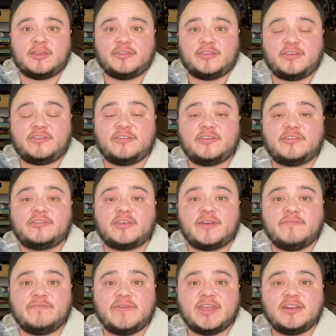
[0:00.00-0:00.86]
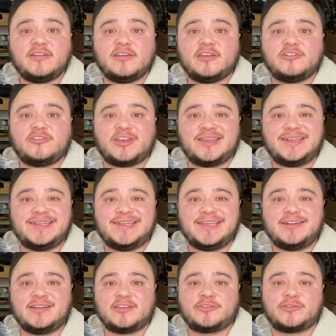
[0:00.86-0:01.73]
This is a vintage
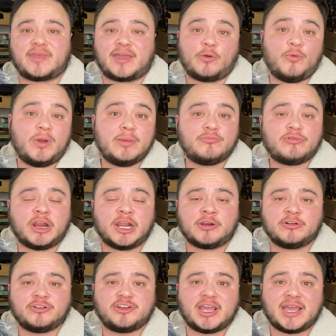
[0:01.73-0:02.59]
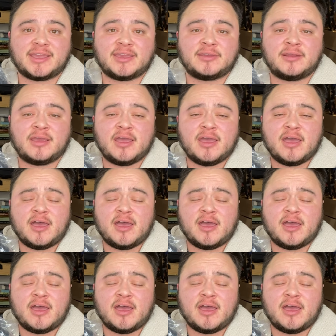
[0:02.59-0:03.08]
Adidas like windbreaker jacket.